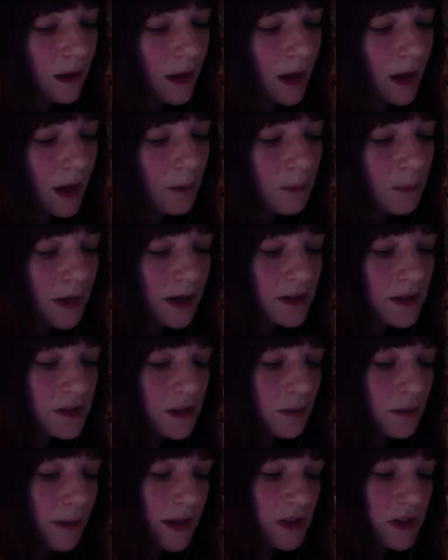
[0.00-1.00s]
A
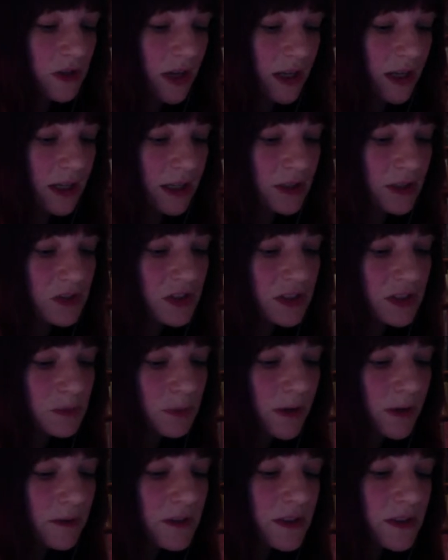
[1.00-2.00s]
barrister by training, she has
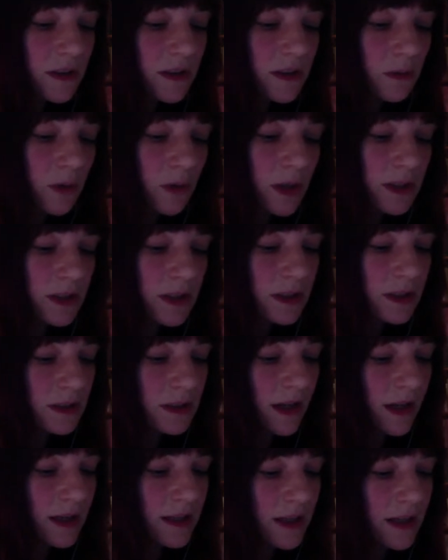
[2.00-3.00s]
previously worked at the
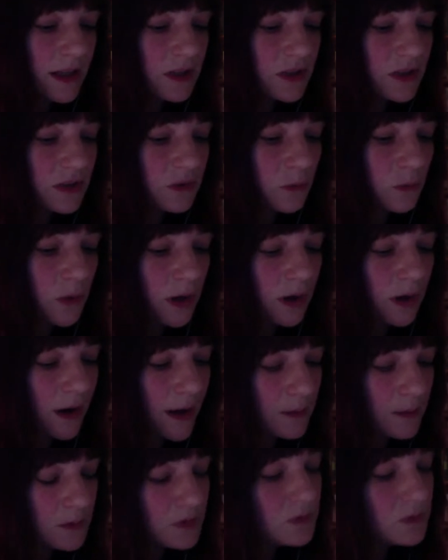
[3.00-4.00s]
United Nations War
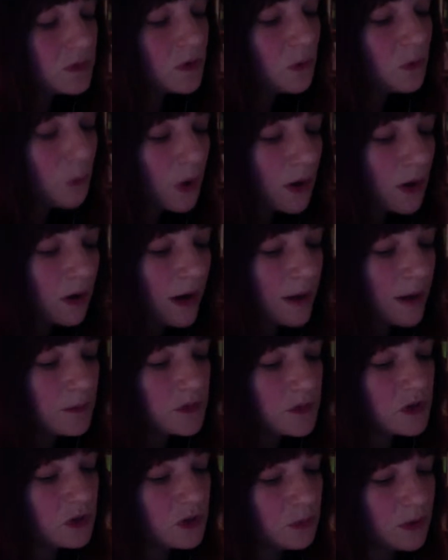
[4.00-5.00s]
Crimes
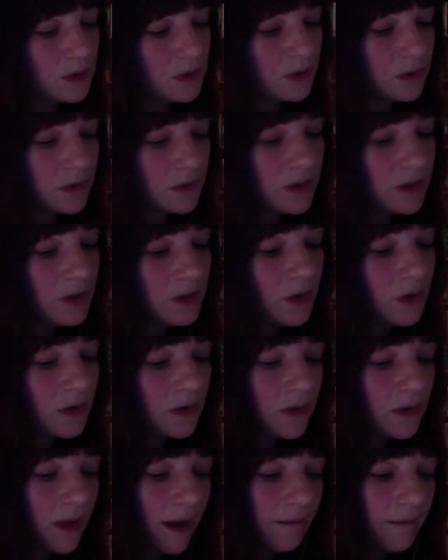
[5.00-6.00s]
Tribunals in
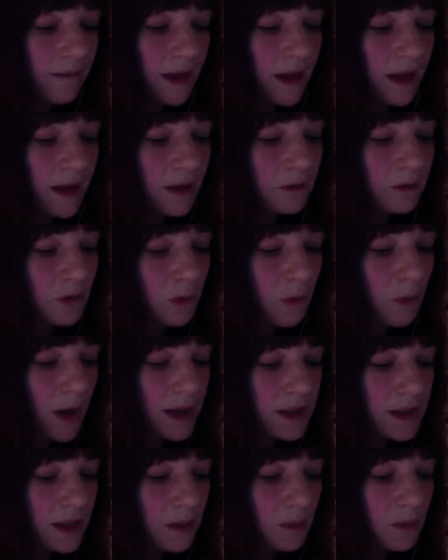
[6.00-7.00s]
Yugoslavia and
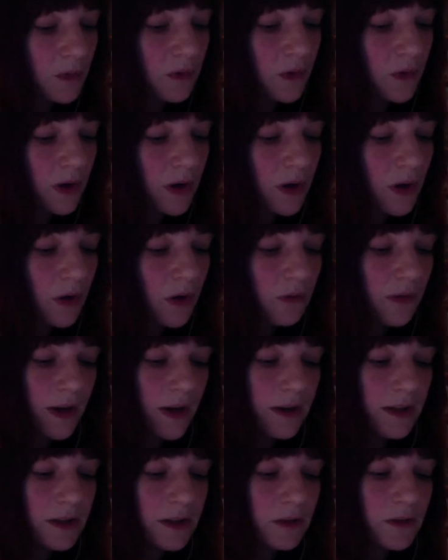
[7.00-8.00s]
Rwanda before
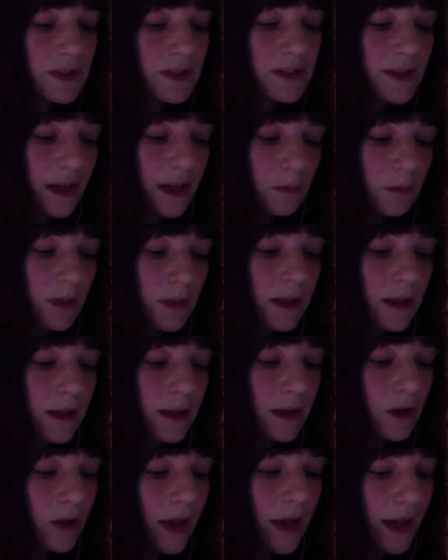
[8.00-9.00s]
co-founding the Resettlement
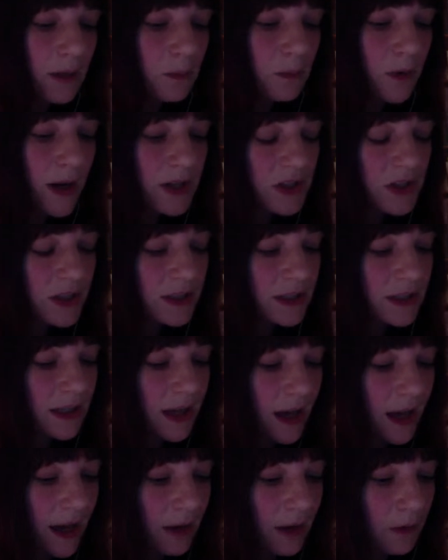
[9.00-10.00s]
Legal Aid Project in
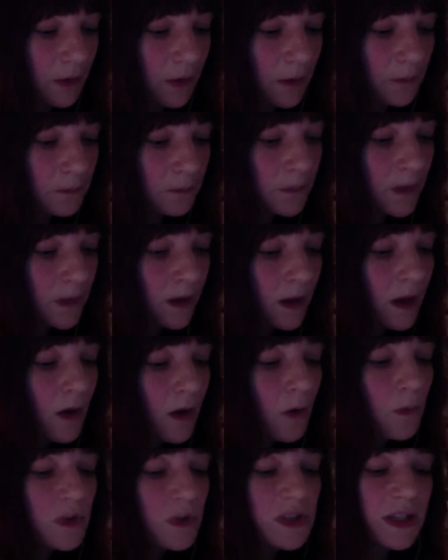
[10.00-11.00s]
Cairo,
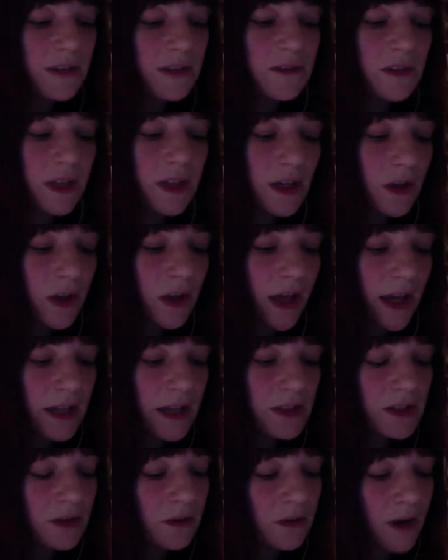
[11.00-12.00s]
which gives legal
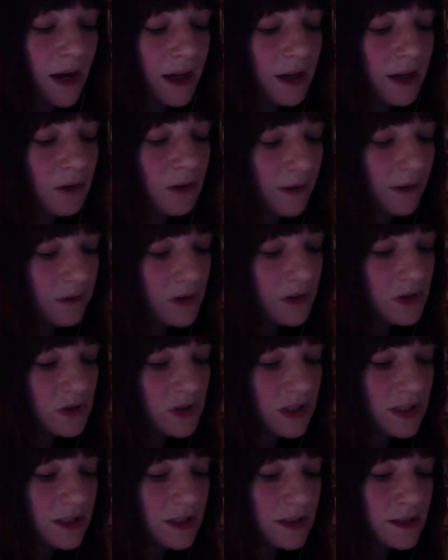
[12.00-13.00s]
aid to Iraqi
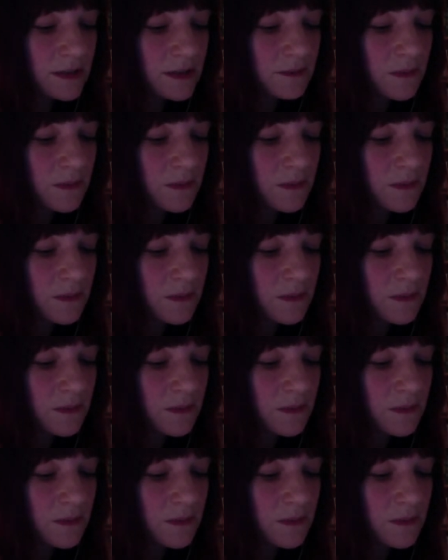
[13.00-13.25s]
refugees.